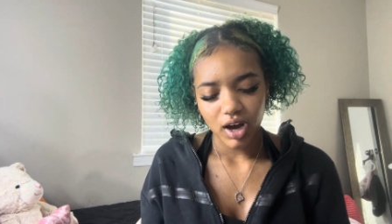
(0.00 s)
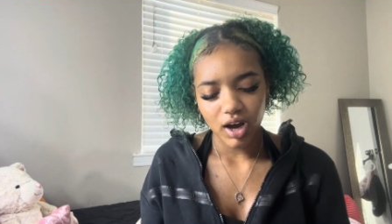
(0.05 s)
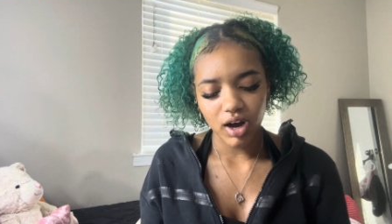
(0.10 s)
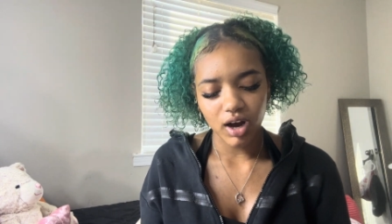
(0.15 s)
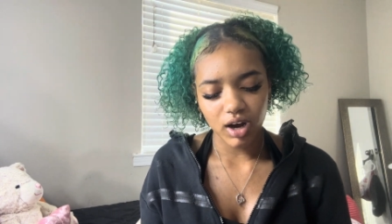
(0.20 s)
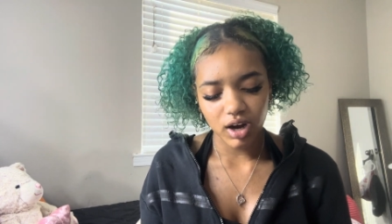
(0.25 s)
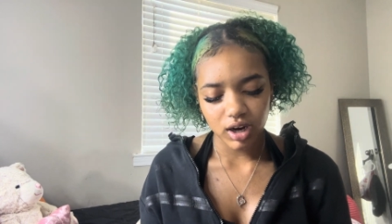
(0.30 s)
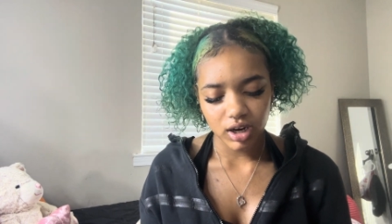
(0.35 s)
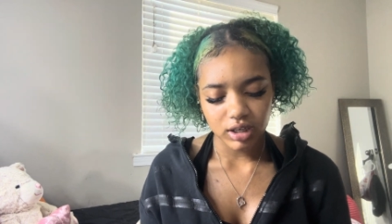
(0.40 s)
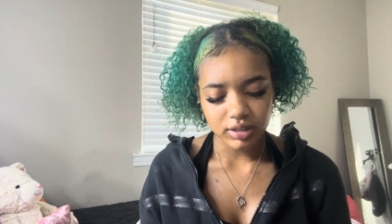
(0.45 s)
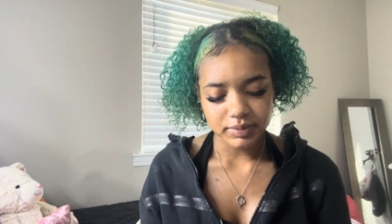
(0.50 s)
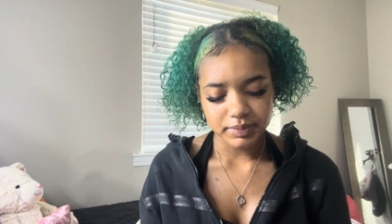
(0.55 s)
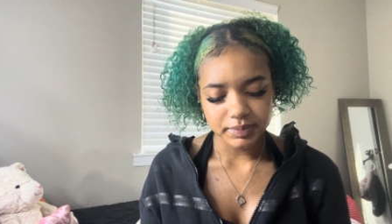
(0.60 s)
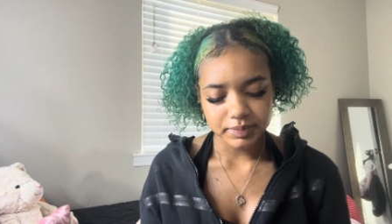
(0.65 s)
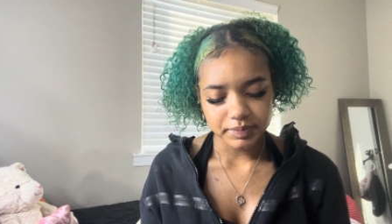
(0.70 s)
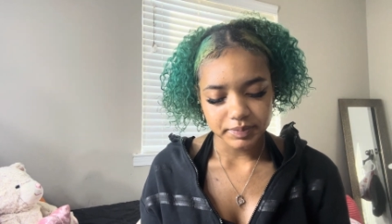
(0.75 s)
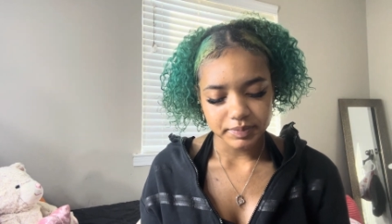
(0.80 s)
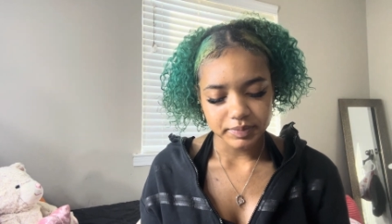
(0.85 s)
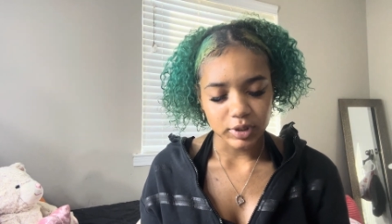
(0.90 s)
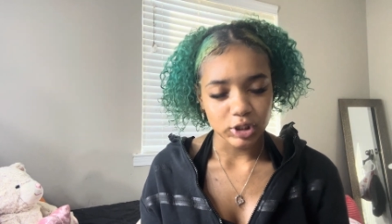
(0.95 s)

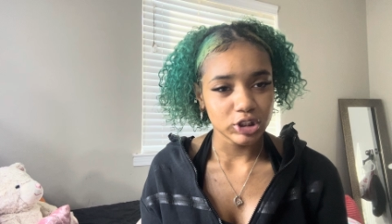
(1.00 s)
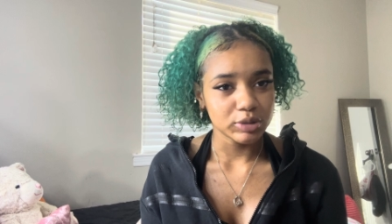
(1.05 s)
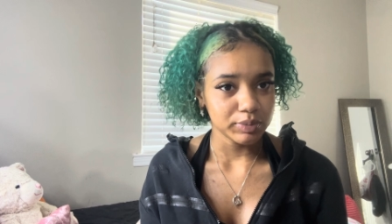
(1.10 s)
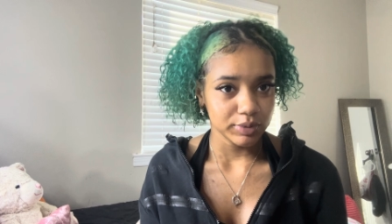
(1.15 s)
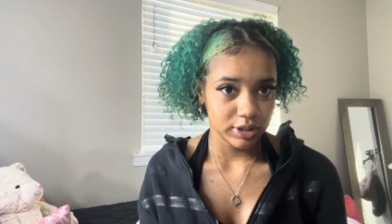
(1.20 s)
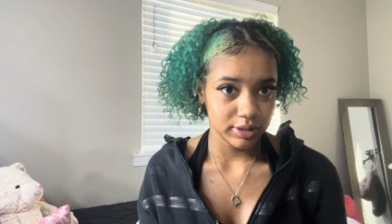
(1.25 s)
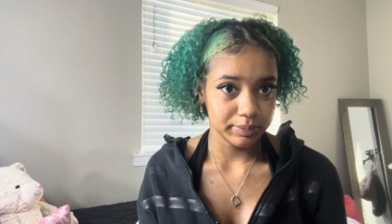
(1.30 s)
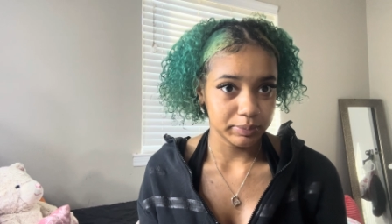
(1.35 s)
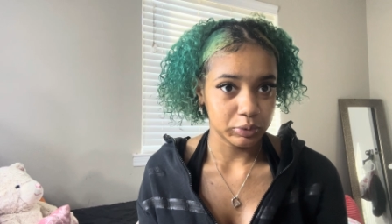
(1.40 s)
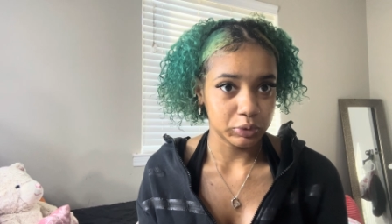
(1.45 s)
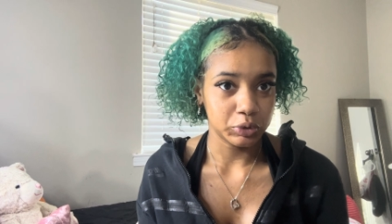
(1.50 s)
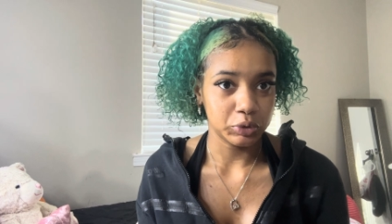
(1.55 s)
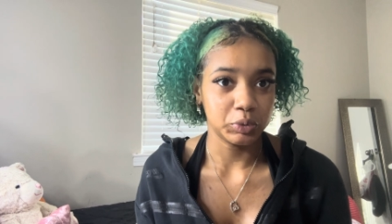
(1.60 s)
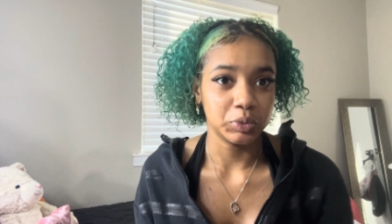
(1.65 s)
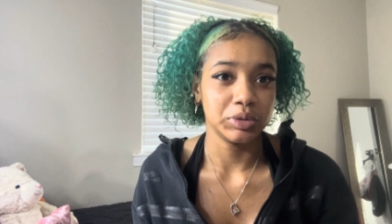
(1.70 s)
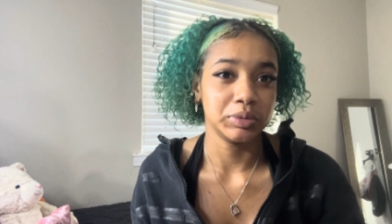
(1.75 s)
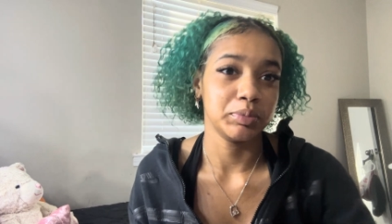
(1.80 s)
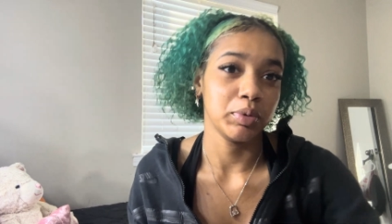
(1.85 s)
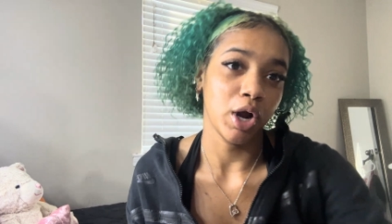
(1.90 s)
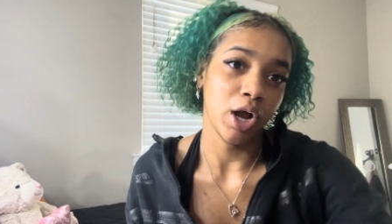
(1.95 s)
Most people
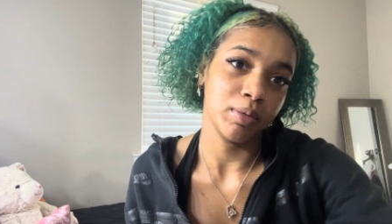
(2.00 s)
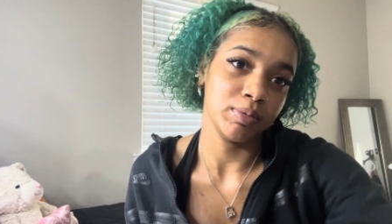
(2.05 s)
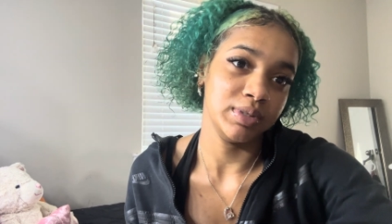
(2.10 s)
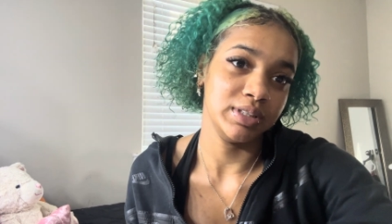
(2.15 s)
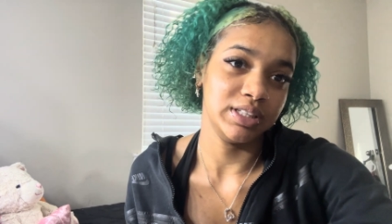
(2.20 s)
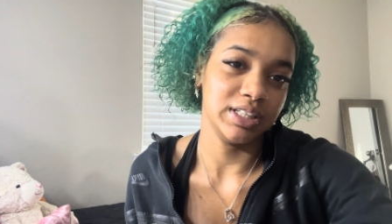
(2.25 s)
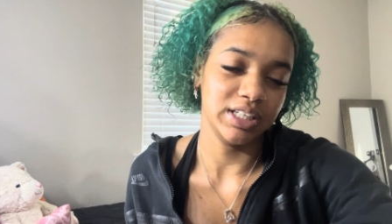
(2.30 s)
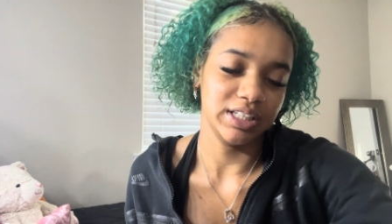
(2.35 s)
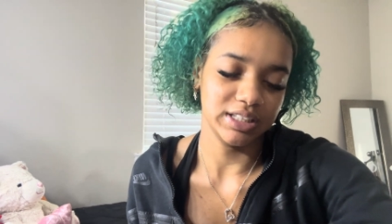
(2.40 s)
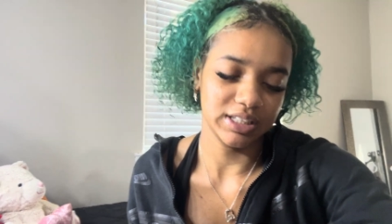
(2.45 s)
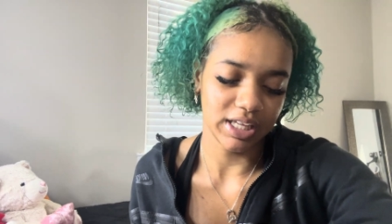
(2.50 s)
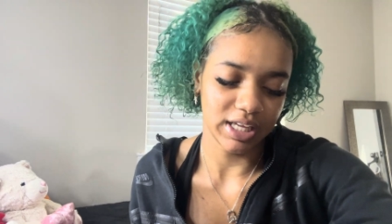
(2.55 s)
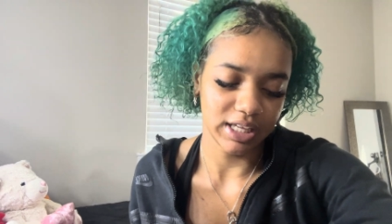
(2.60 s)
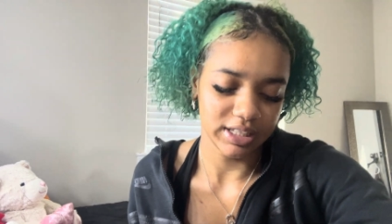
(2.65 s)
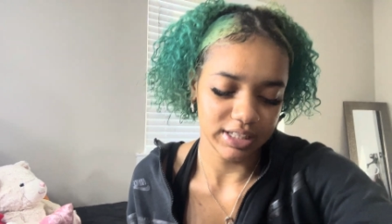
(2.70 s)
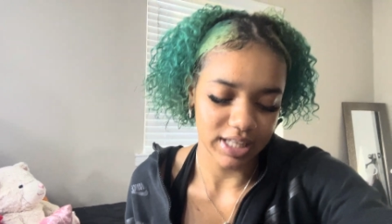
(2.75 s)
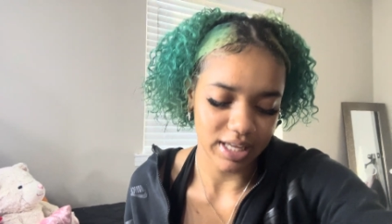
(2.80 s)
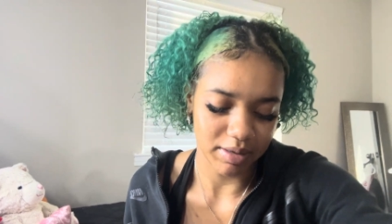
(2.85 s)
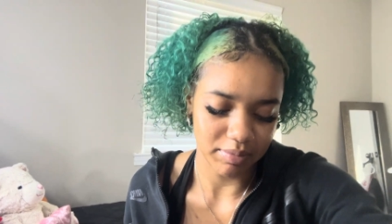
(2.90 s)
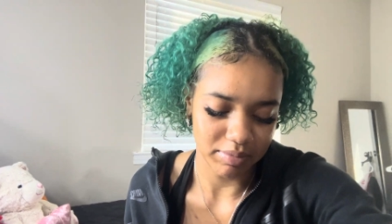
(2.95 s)
would probably think
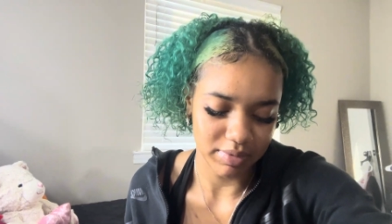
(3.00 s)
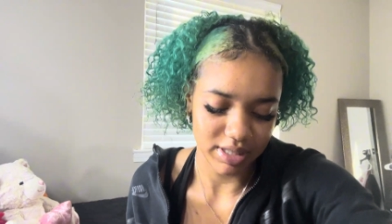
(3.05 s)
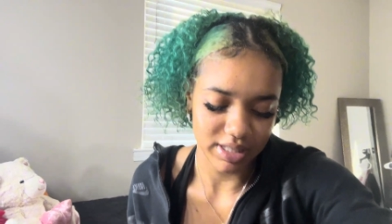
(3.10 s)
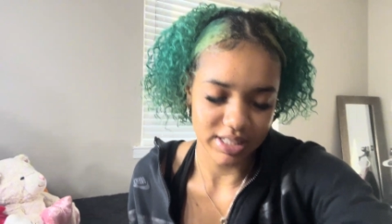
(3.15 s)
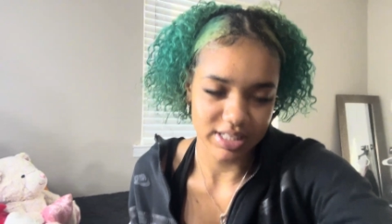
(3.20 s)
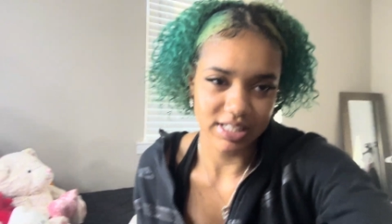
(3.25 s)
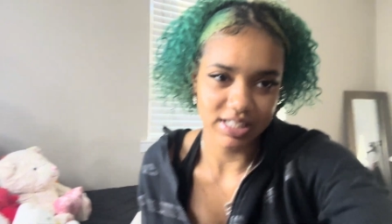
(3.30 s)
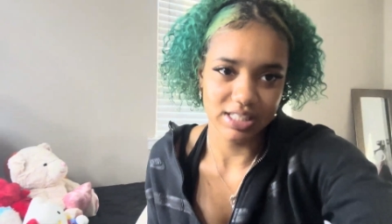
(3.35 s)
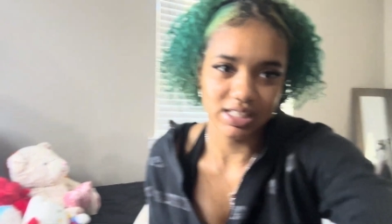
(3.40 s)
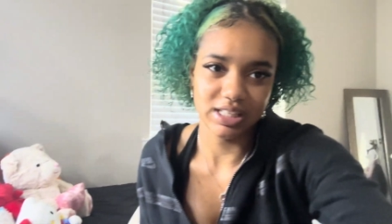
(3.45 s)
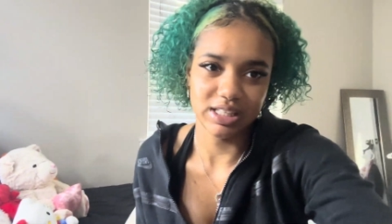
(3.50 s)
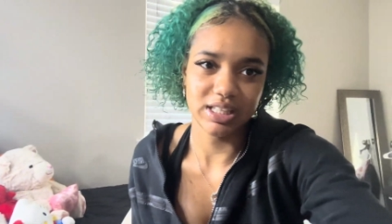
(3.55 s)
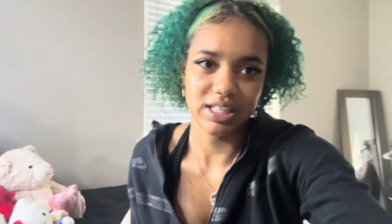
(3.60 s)
that that means